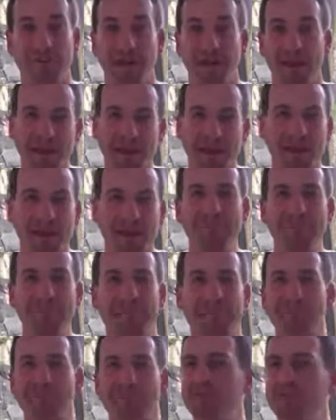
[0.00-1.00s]
Now, you might be
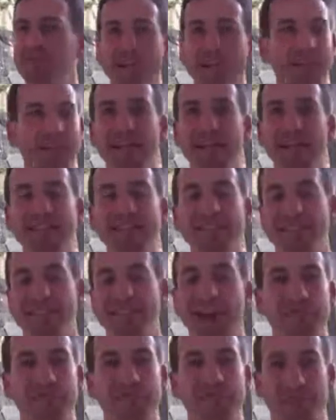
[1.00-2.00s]
saying, well, if everything's
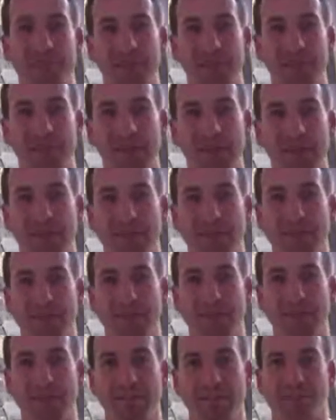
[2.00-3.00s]
done for me,
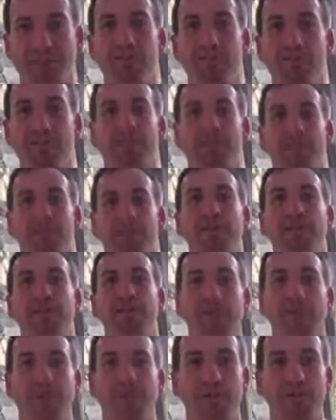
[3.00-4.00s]
then
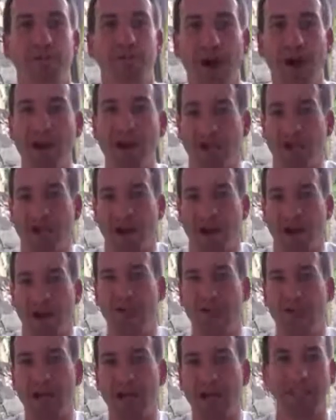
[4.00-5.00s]
why do
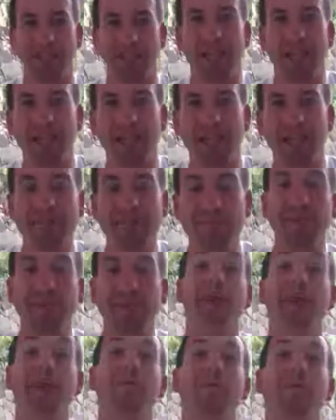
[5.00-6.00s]
you guys even need me?
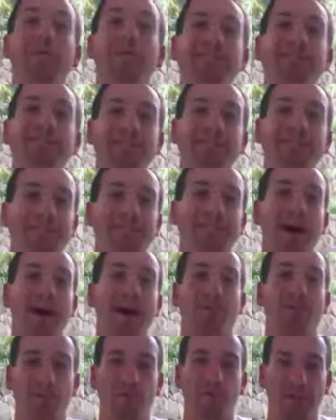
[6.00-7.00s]
Because this is
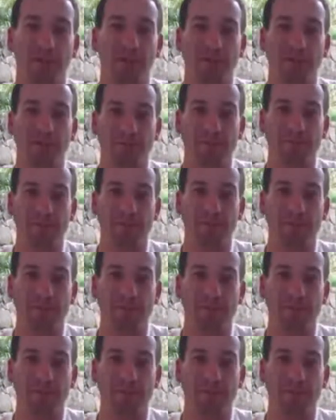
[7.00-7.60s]
how it works.